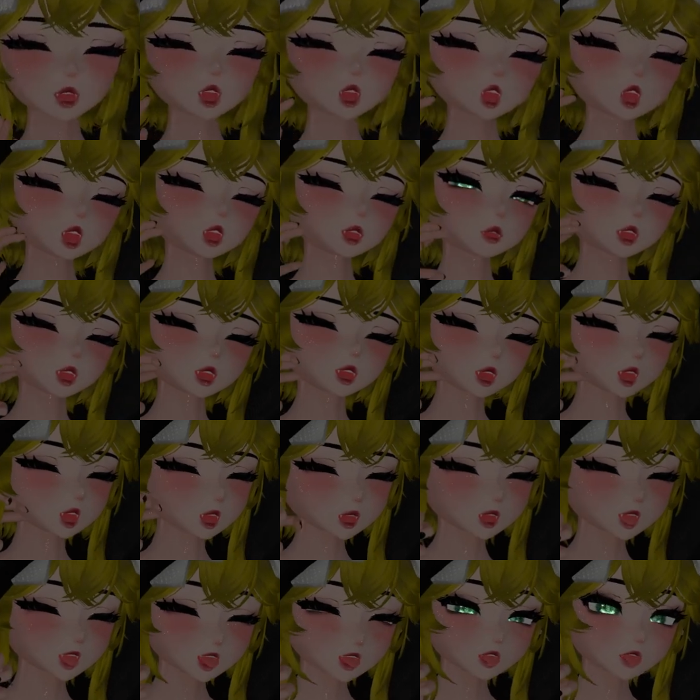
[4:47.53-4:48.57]
I mean, yeah, it's
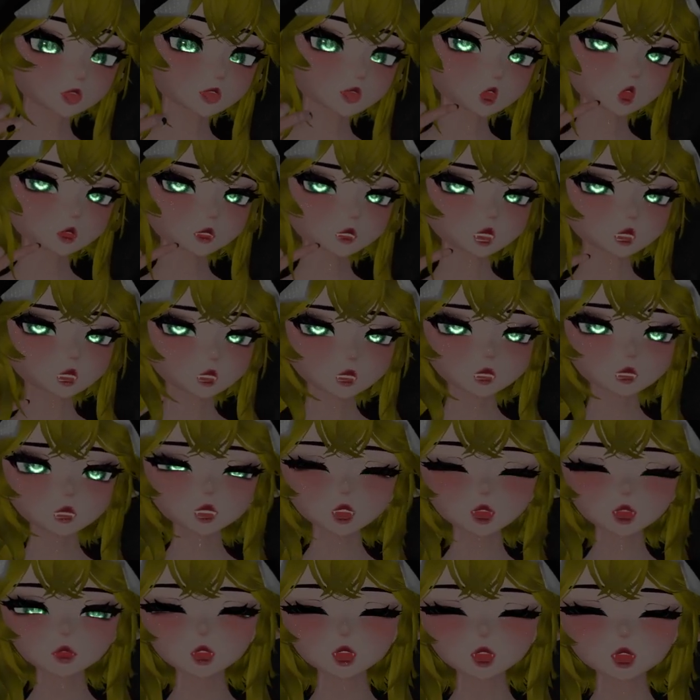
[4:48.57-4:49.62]
got the video player and the
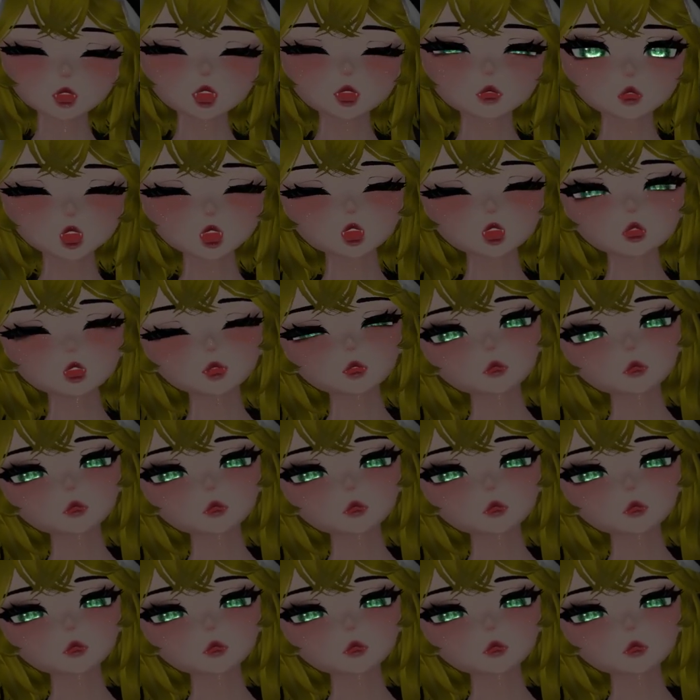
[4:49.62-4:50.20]
decision maker.